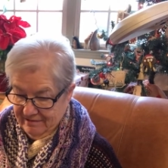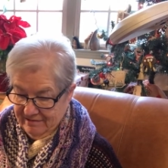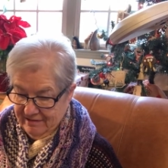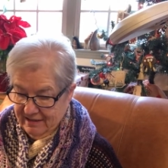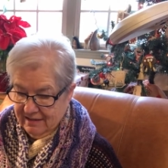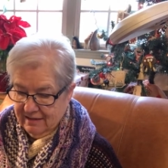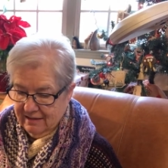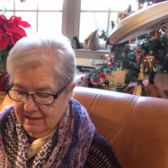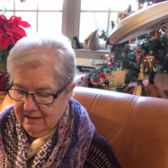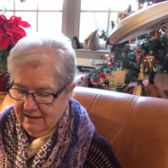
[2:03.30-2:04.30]
Ooh, this
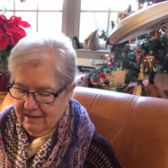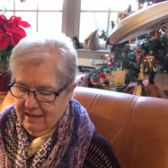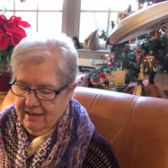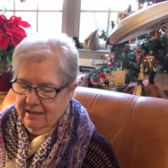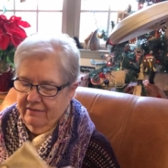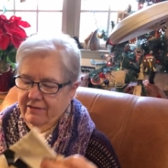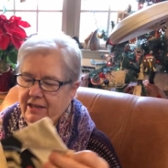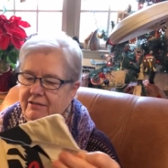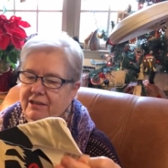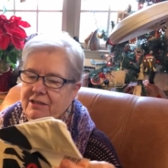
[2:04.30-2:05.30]
looks like a
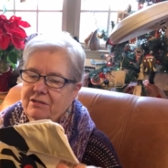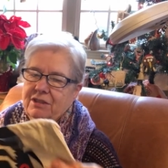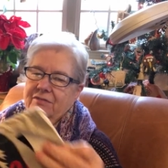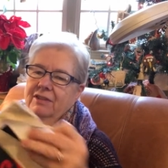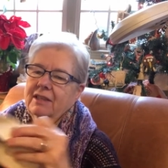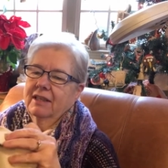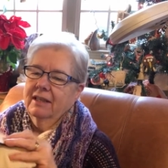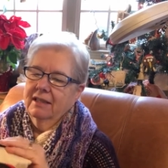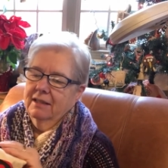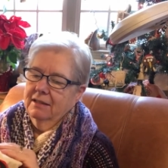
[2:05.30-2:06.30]
very useful
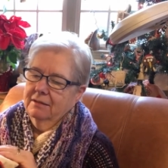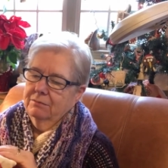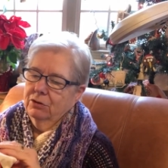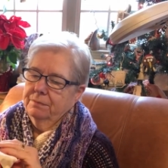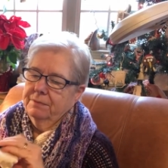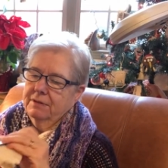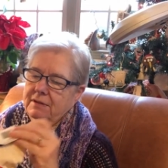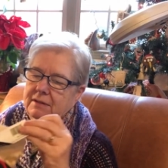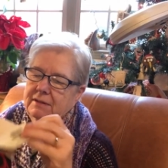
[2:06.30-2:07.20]
item. Oops.